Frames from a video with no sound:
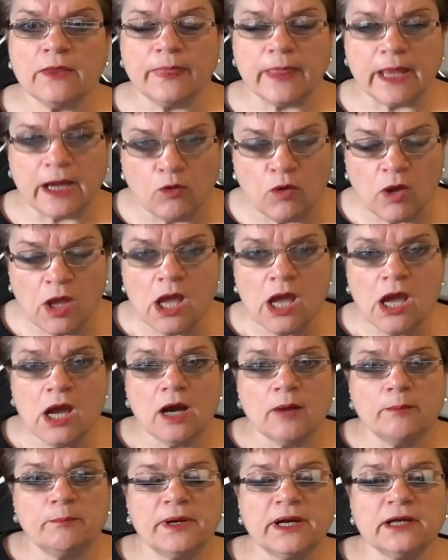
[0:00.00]
Now,
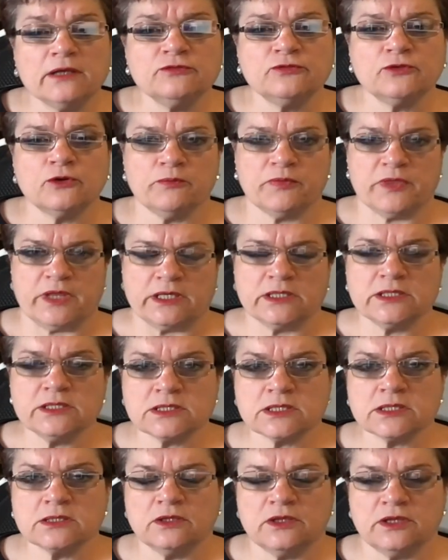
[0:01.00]
apart from
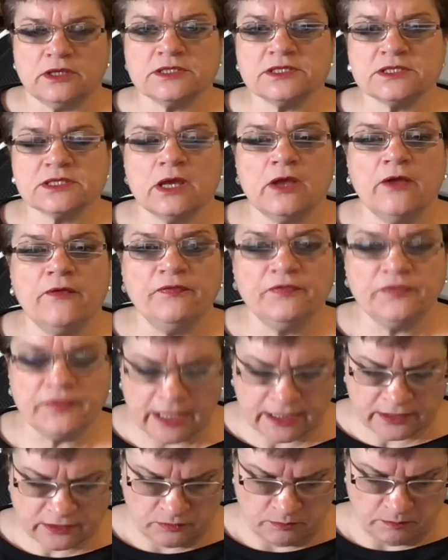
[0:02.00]
this
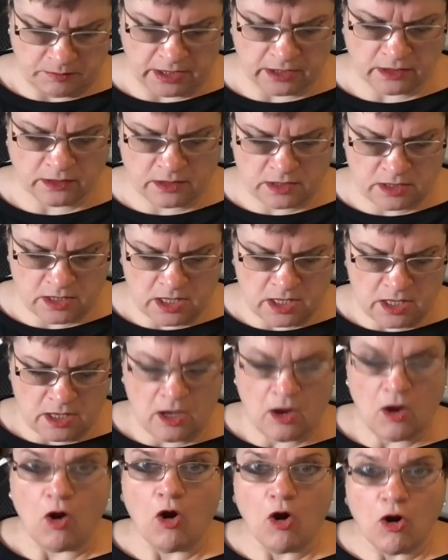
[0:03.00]
Nutmeg
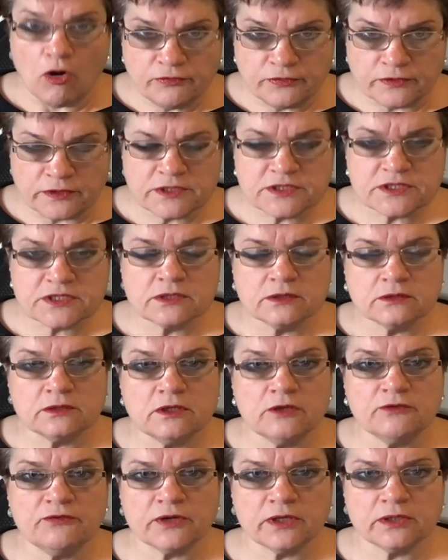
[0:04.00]
offers
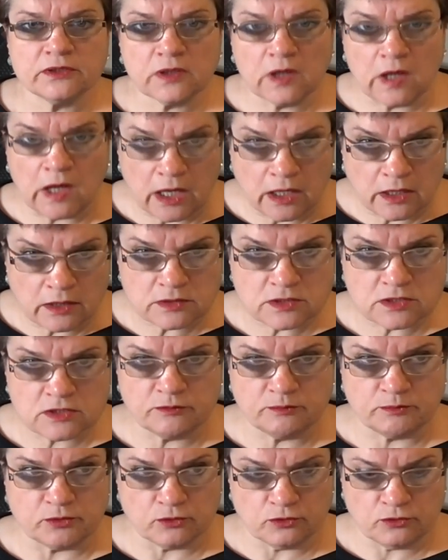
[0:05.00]
different kinds
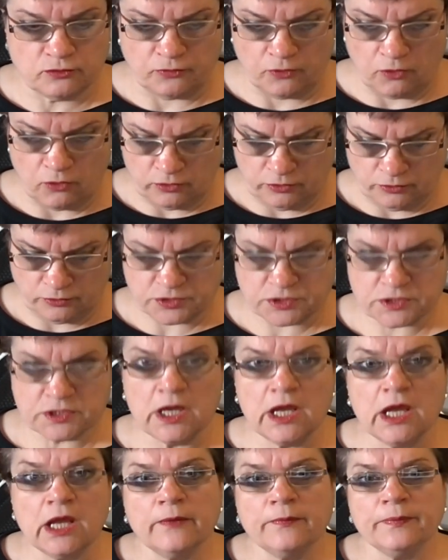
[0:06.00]
of portfolios.
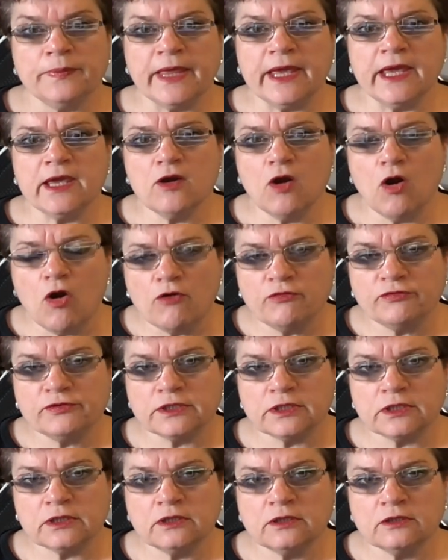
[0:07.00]
They
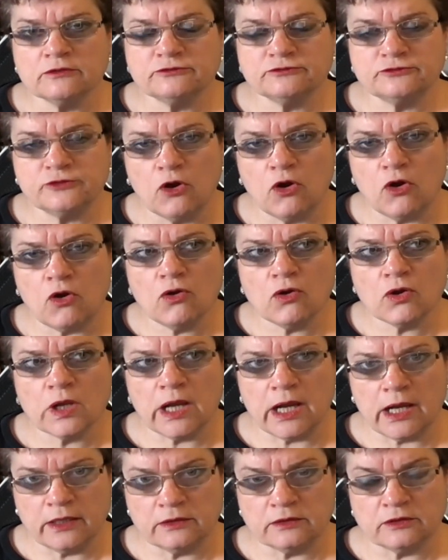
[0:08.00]
offer 4
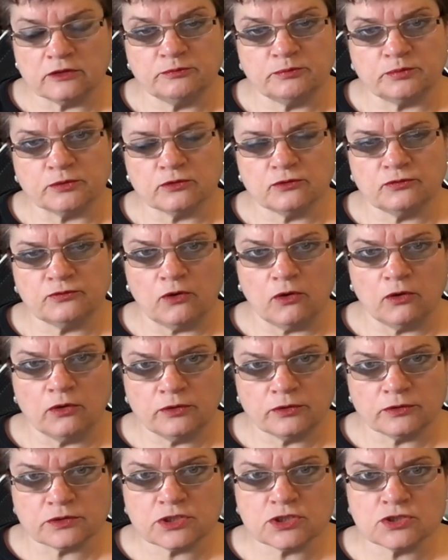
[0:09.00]
kinds of
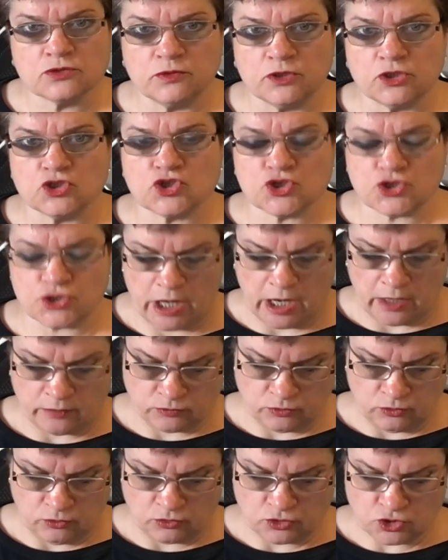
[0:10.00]
portfolios, which I
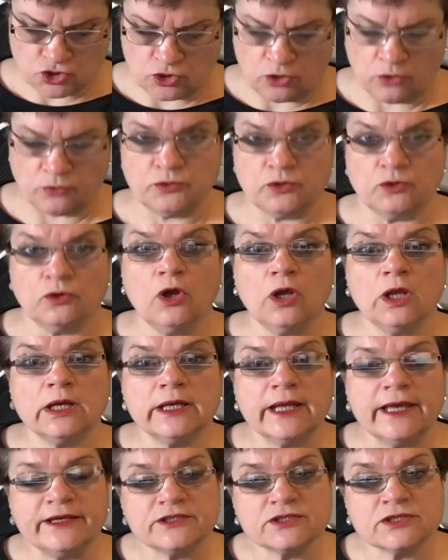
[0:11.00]
will show you
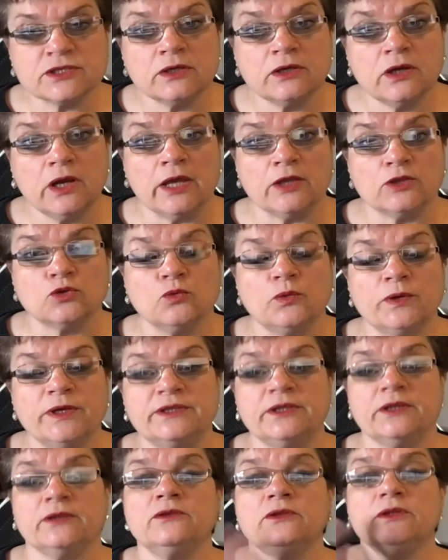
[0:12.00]
later. And
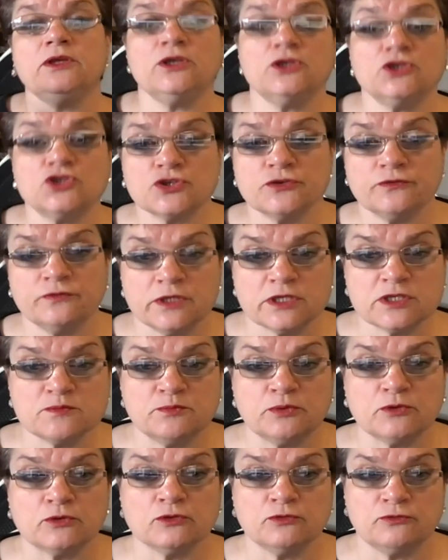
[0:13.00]
within each of these
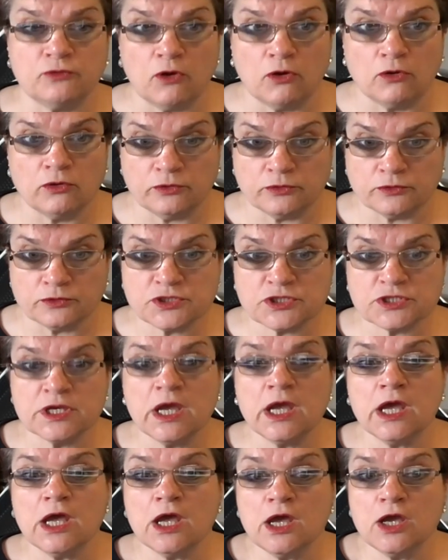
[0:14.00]
portfolios,
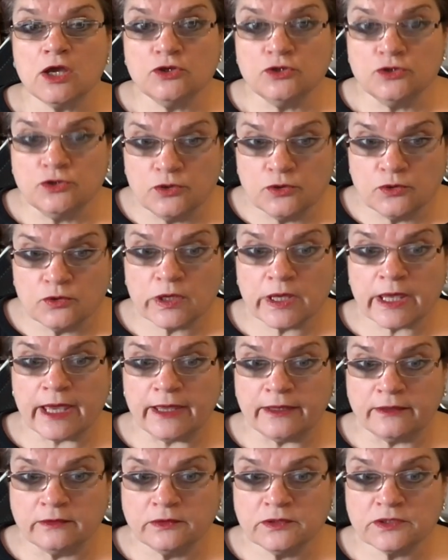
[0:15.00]
you
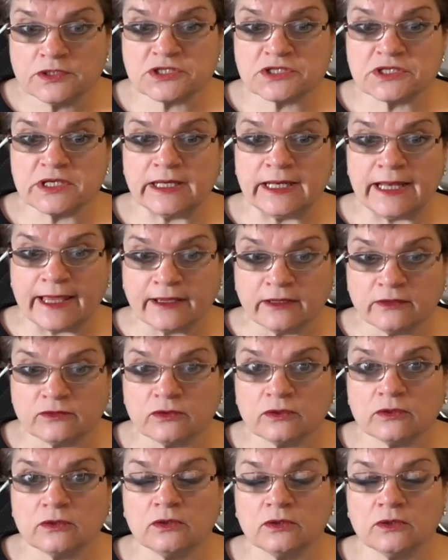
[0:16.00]
can
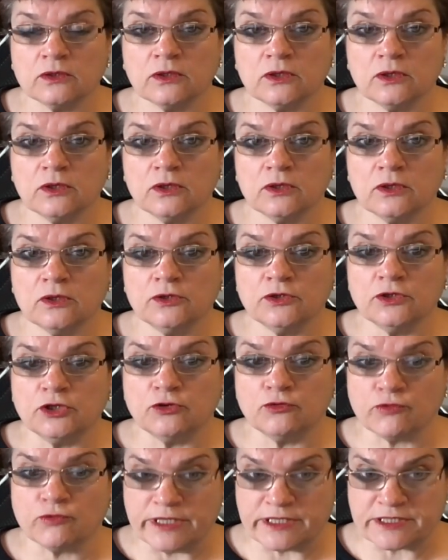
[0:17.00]
select
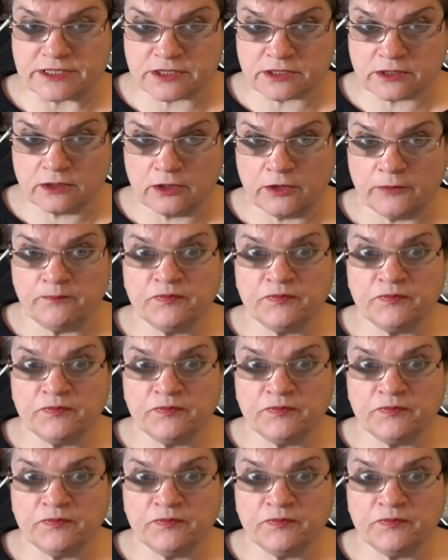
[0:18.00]
the risk.